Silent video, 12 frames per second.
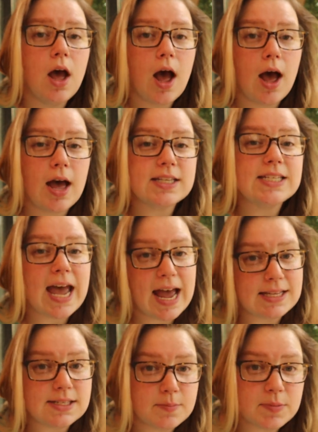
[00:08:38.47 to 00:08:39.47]
uh, to
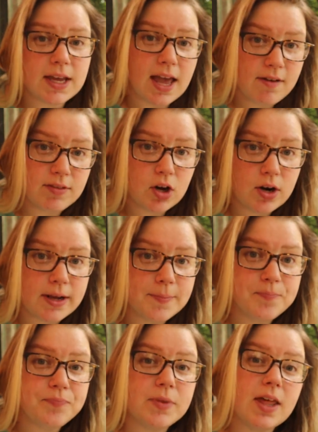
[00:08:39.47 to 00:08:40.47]
add something heavy on it.
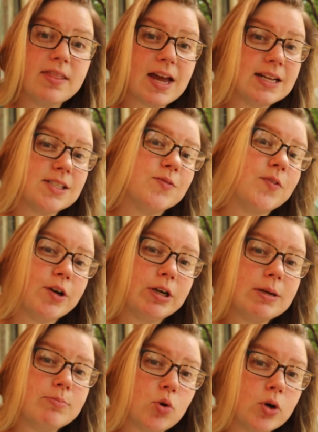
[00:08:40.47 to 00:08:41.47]
That is
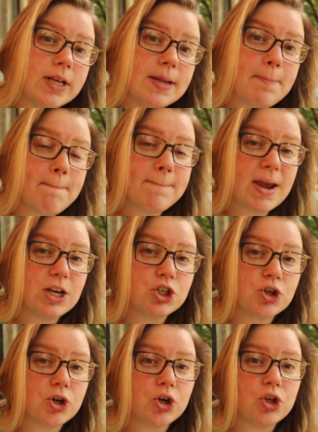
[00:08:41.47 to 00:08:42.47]
very important. Make
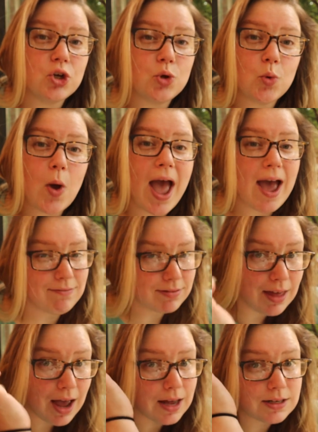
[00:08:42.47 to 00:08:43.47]
sure you
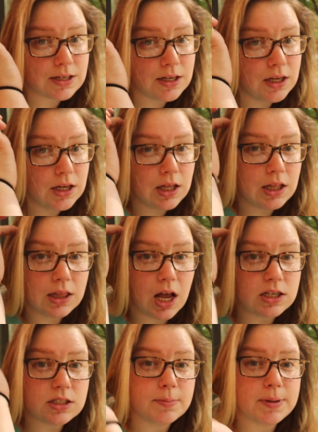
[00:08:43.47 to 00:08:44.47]
have that
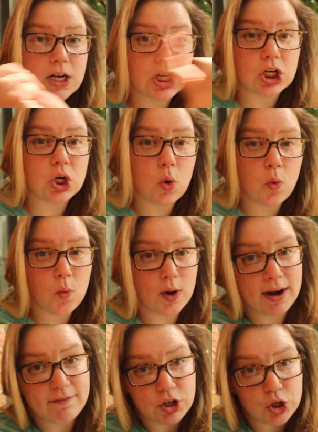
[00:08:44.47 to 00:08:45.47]
locked up here
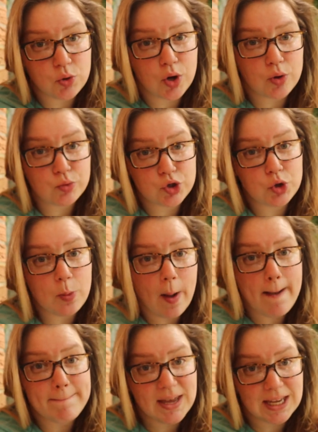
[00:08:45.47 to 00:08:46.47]
whenever you go to
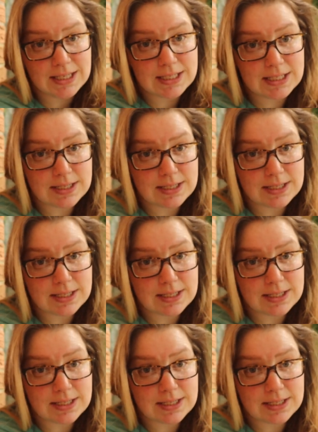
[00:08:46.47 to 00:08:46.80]
paint.